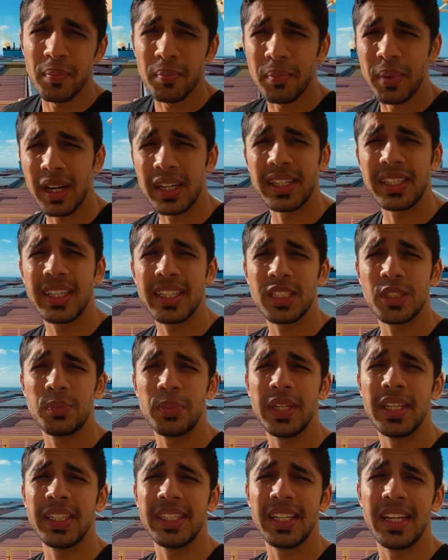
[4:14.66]
but it has
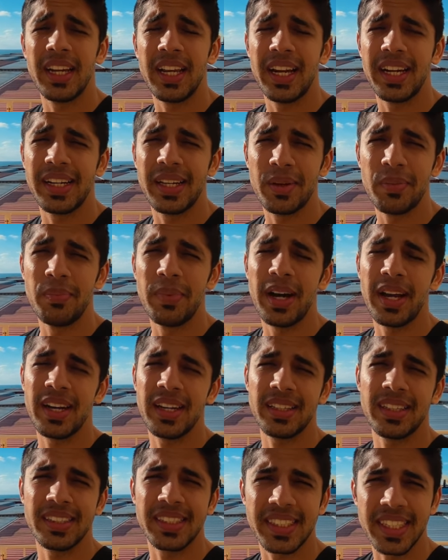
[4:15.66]
been delayed by
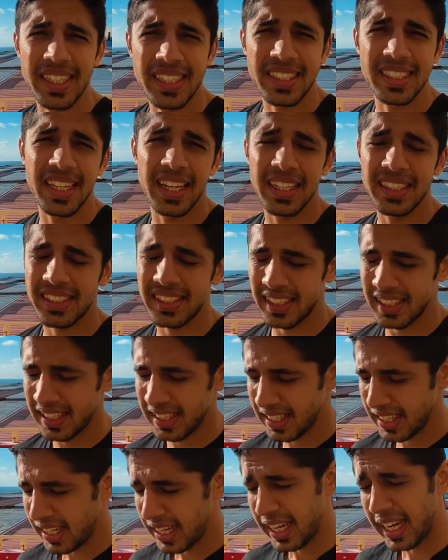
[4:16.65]
another 6 days
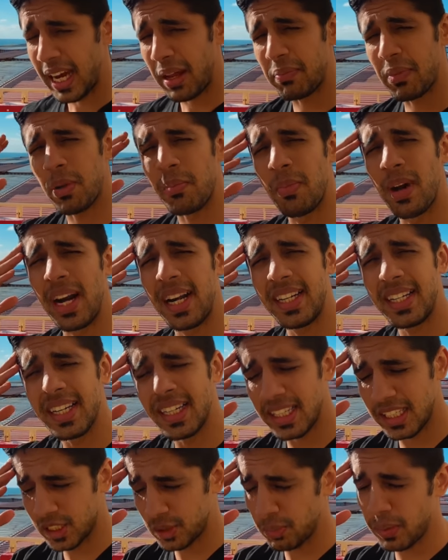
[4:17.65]
and my mind
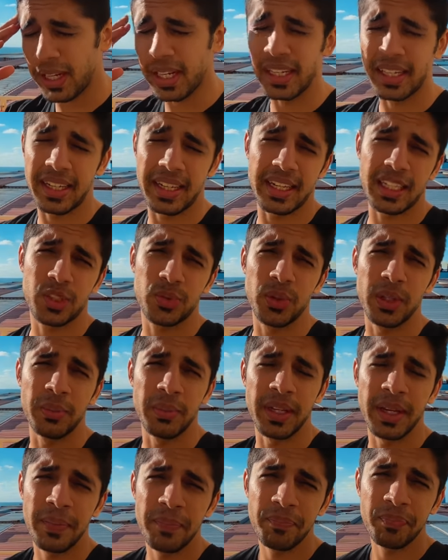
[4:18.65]
is playing tricks with
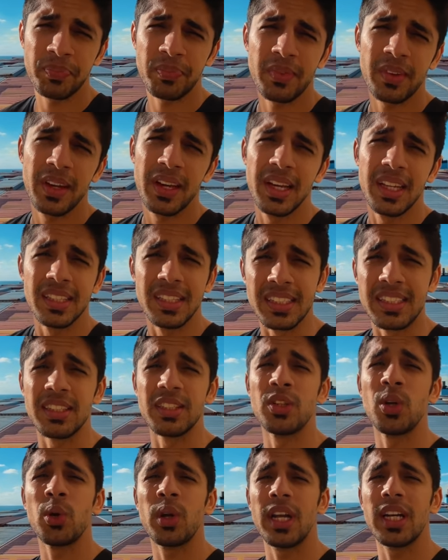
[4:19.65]
me. This
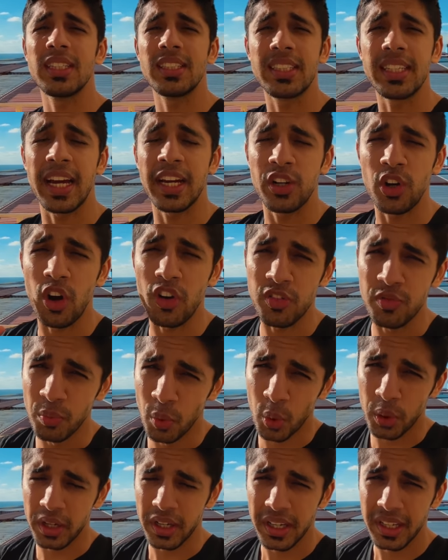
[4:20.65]
is known as sign off
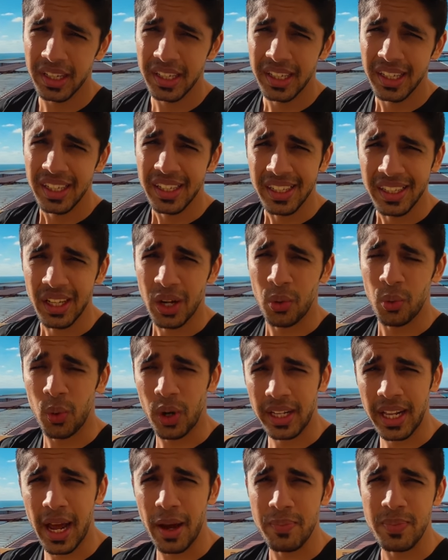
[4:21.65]
mode. Now
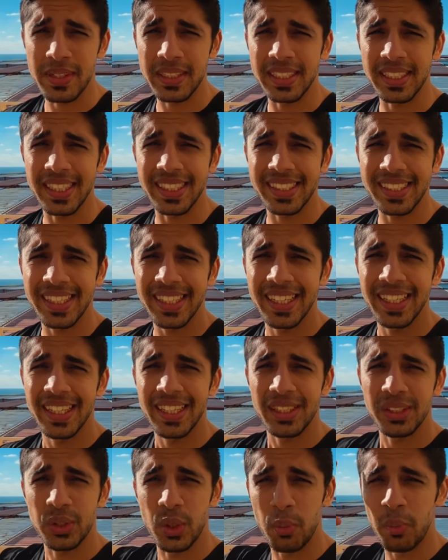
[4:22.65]
what happens is
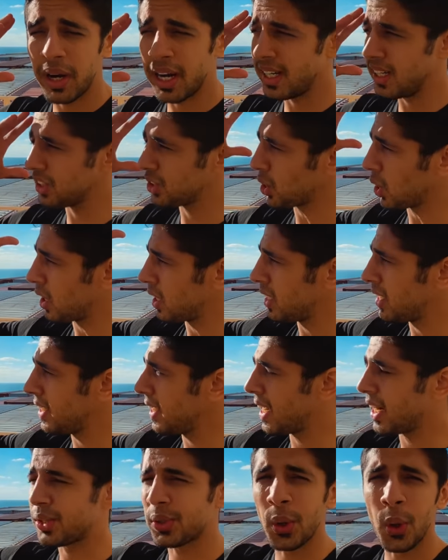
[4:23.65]
your mind is
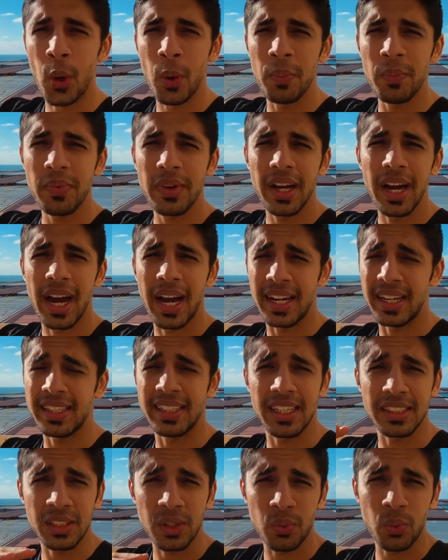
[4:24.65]
already at home and it
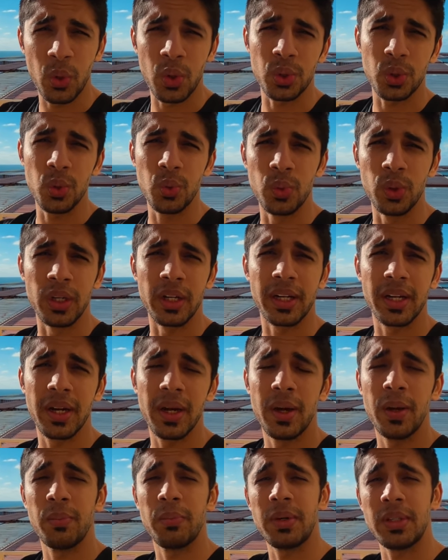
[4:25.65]
doesn't want to work,
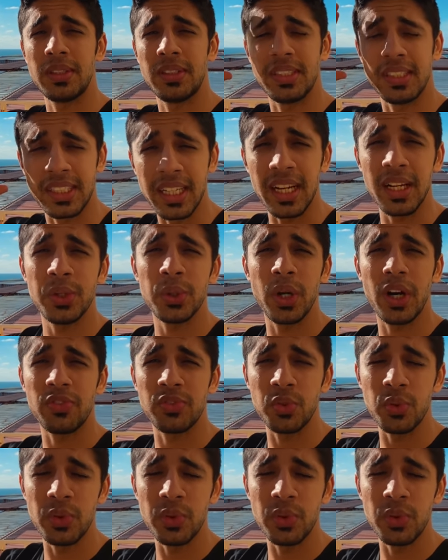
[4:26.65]
but still you have